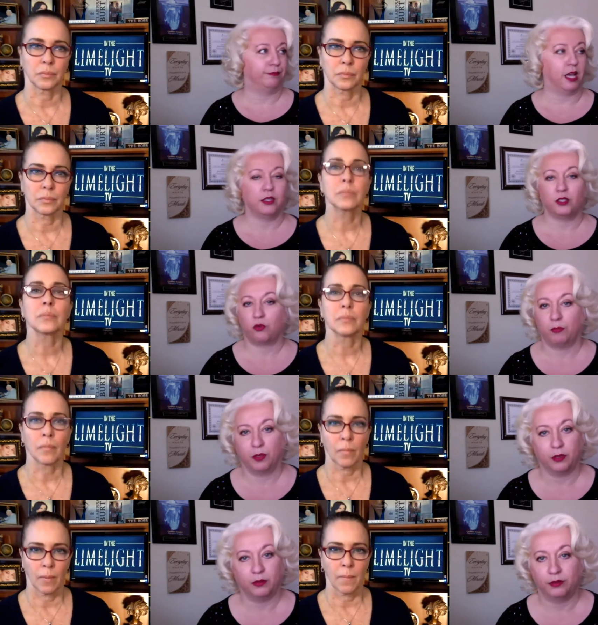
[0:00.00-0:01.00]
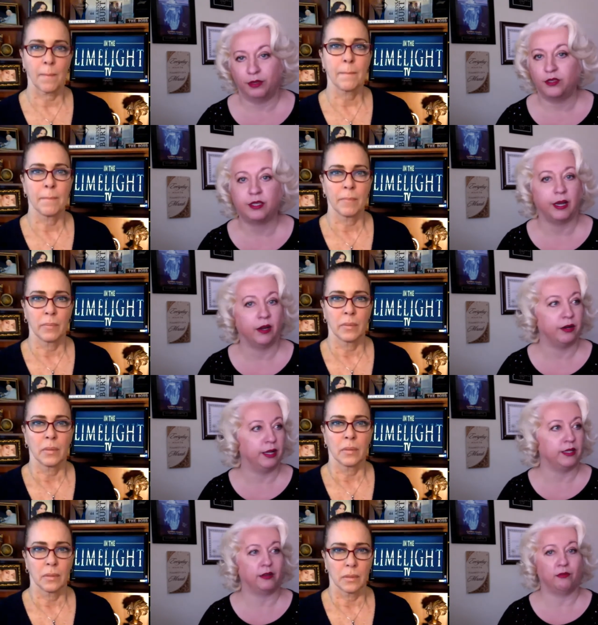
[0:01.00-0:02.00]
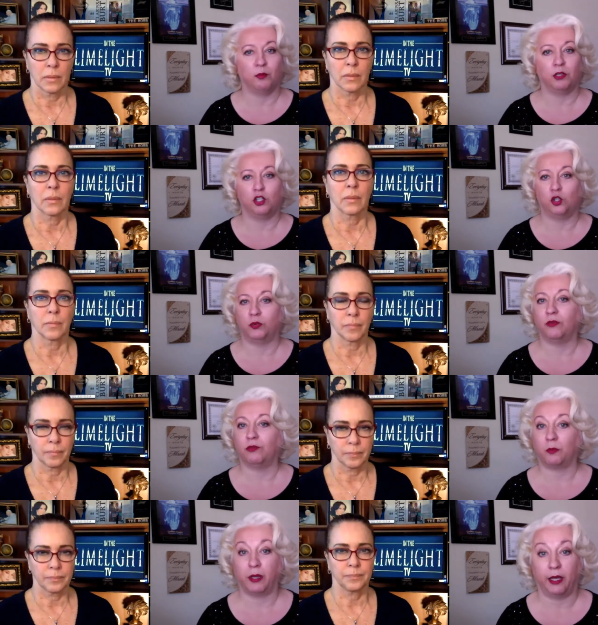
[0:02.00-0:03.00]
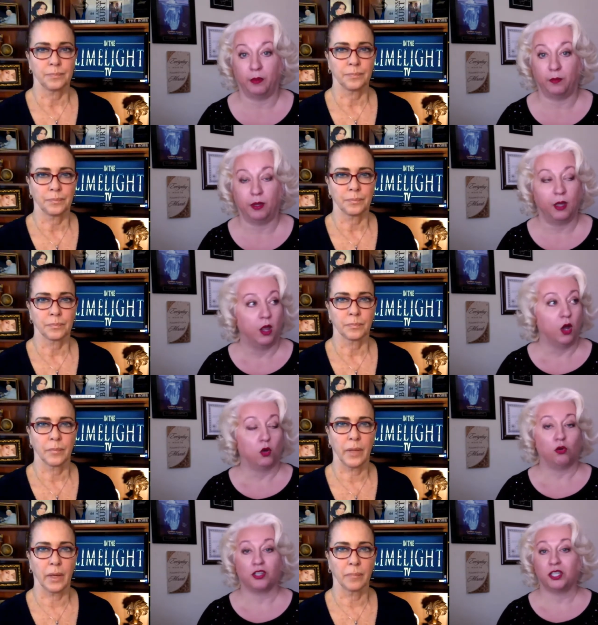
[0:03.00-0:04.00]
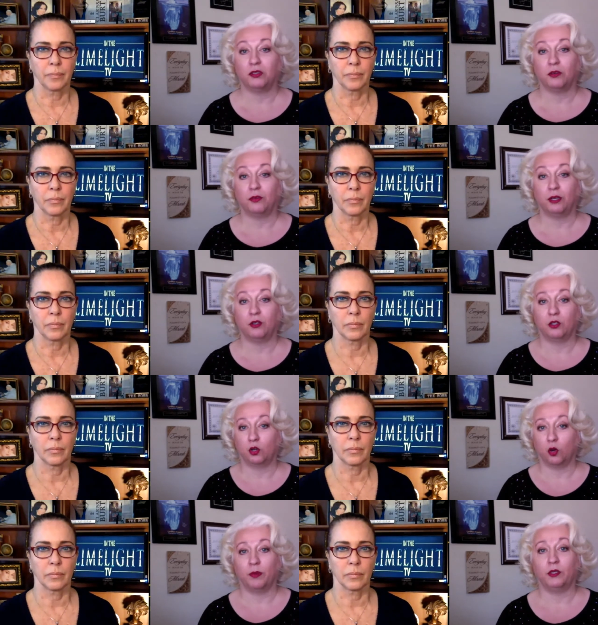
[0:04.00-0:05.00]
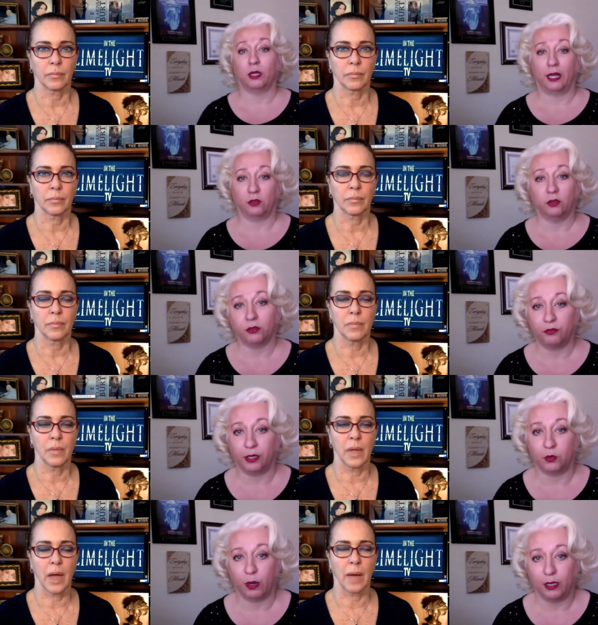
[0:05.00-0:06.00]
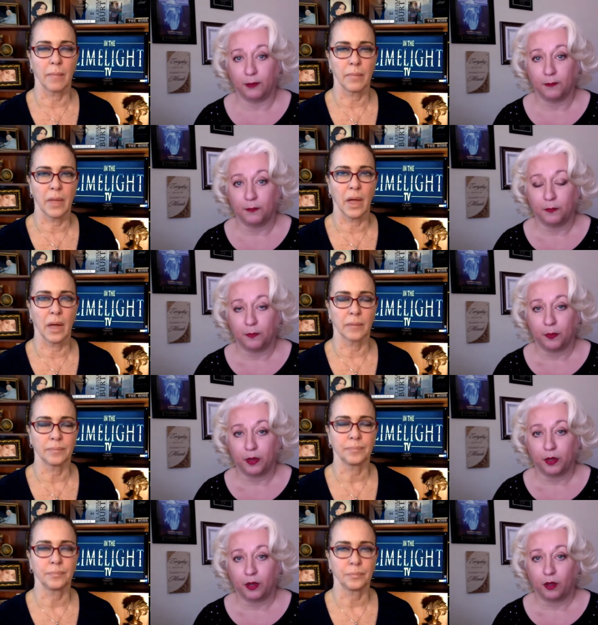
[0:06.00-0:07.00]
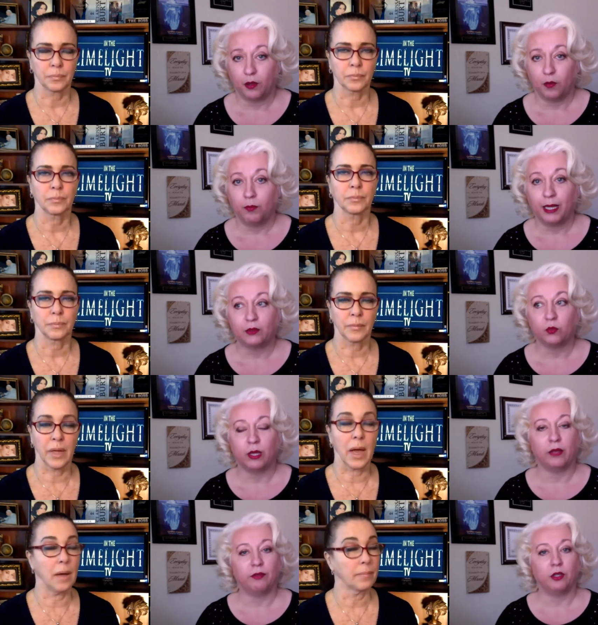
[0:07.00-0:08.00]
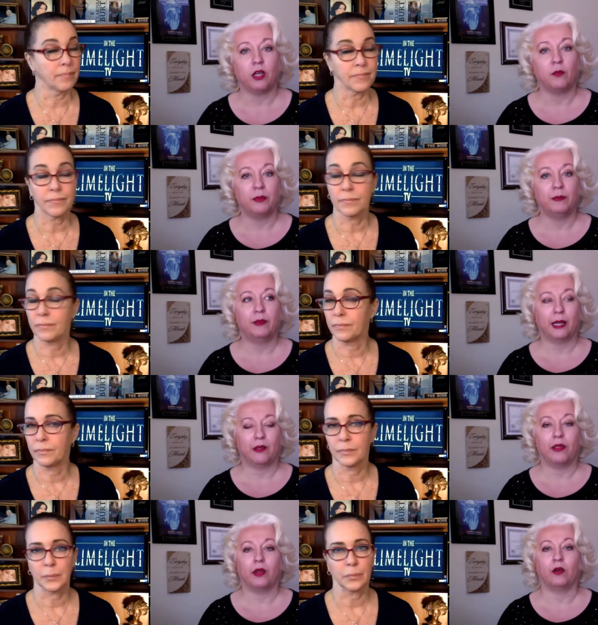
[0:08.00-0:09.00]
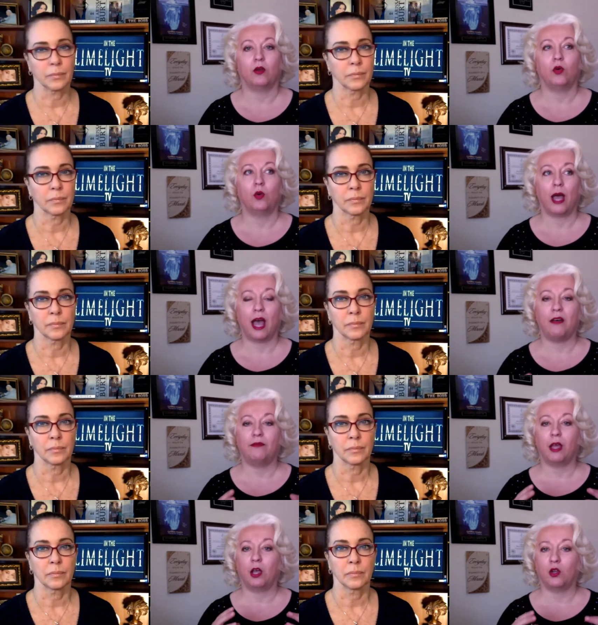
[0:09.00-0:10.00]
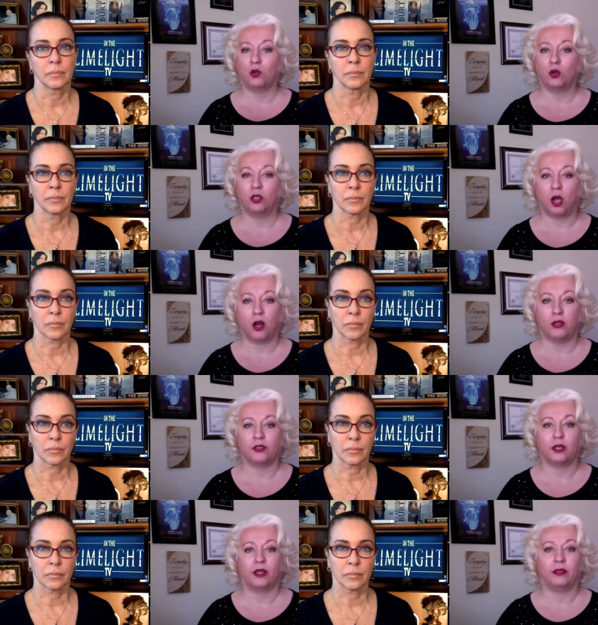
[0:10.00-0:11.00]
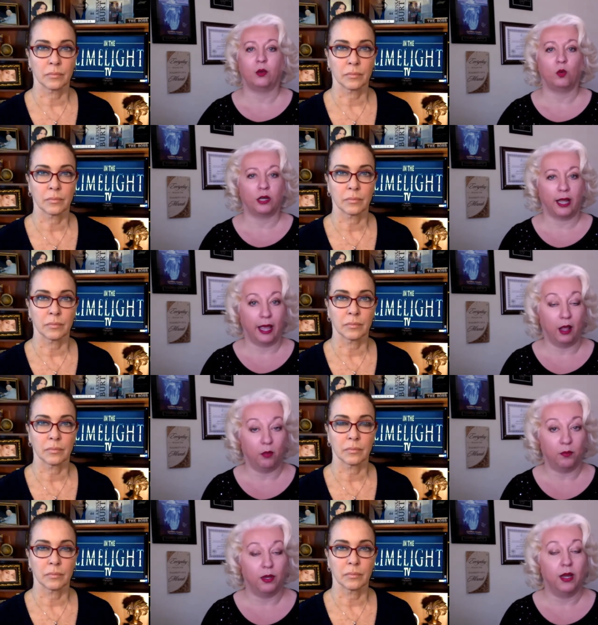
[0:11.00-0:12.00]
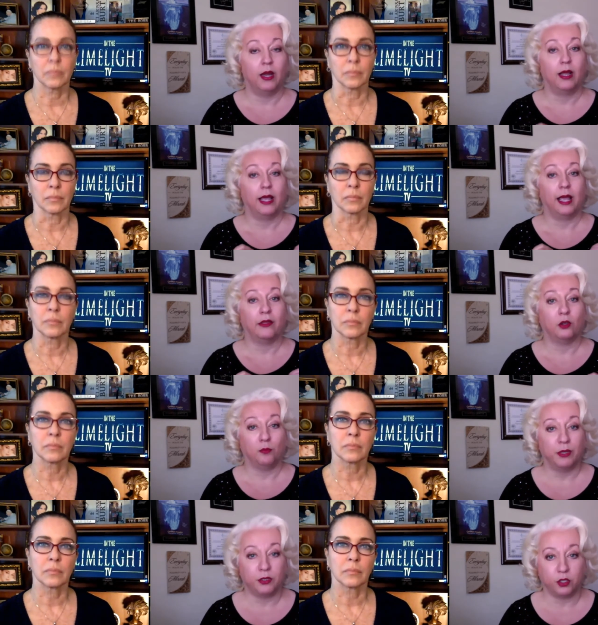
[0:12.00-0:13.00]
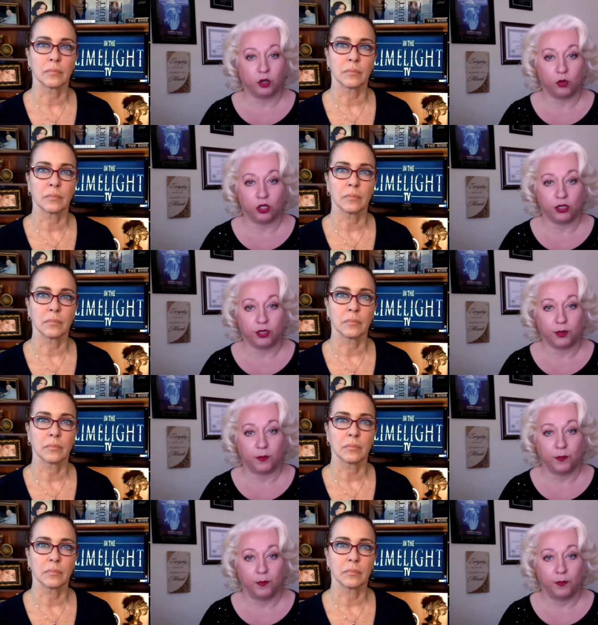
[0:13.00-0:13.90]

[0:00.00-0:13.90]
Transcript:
Speaker 1: unscripted. This year is everybody shooting from the hip, yeah. crossing their fingers and hoping to land on their feet, right? Yeah. But we have a lot of people out there who have a good heart and they want to help, and they're business coaches.